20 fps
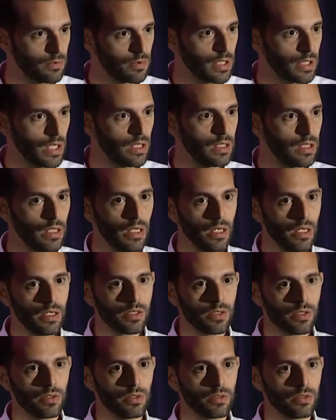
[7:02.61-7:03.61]
Okay,
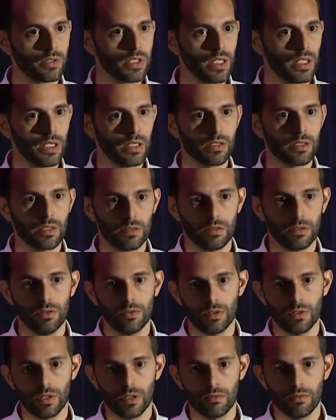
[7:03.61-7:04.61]
so say so
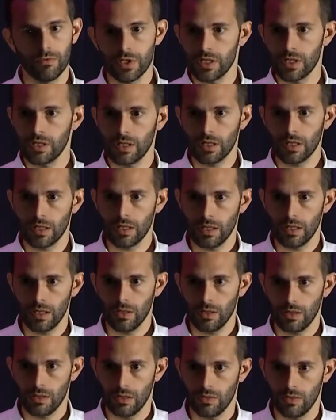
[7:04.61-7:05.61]
you are visiting
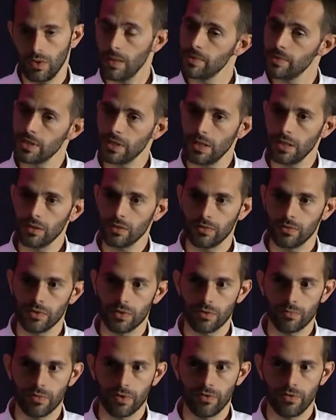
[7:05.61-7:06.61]
a, a website of
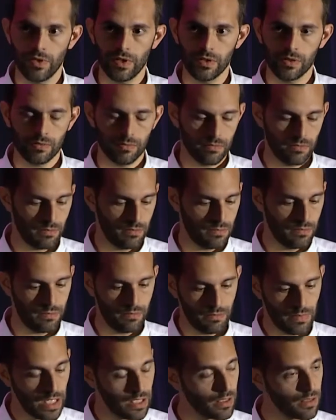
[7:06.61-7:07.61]
your preferred mm,
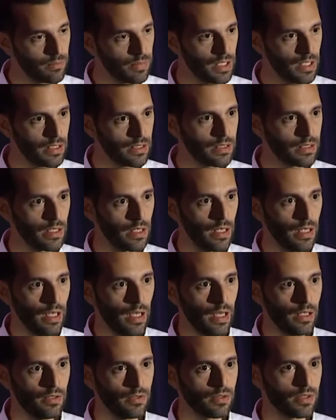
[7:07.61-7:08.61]
marketplace
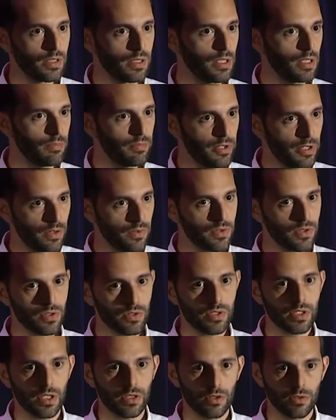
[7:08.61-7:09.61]
and you see a pair of
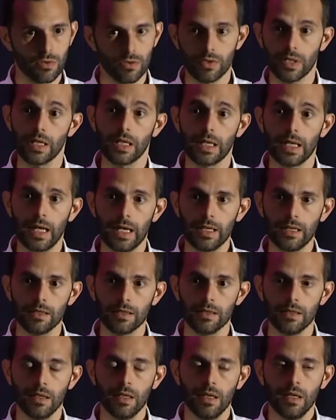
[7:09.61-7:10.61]
shoes that you really like.
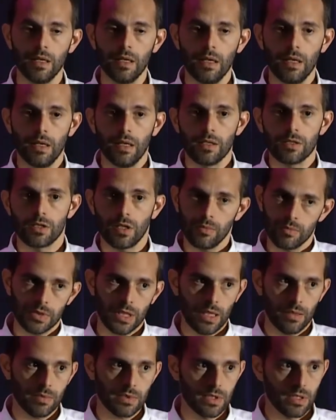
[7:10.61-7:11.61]

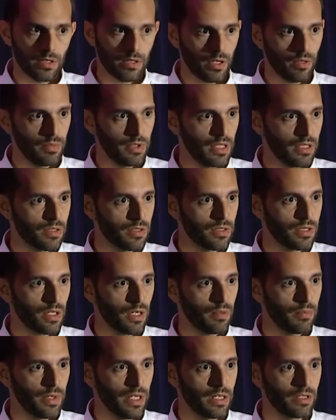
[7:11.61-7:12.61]
Sometimes the recommendations are
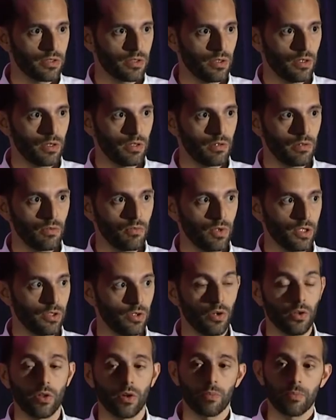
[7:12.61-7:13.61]
based on what
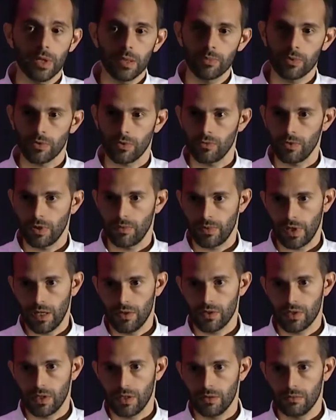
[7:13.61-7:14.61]
other people were
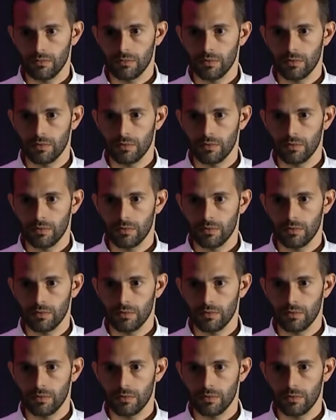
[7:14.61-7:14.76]
browsing.